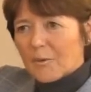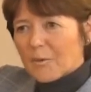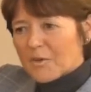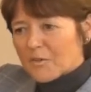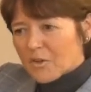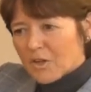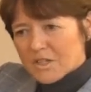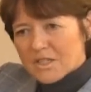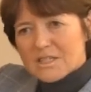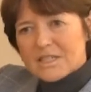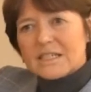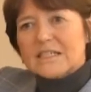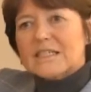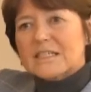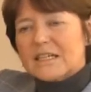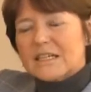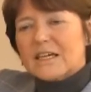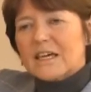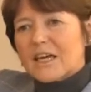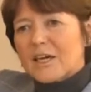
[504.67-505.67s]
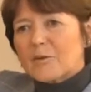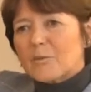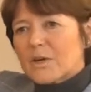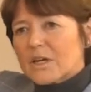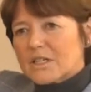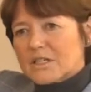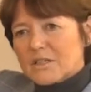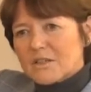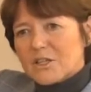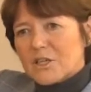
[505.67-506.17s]
we've got 16
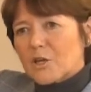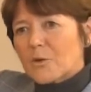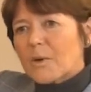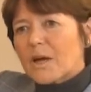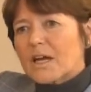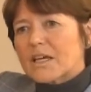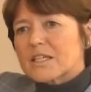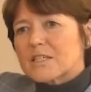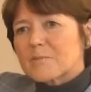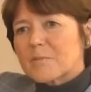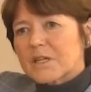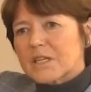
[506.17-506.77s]
gateways in the US,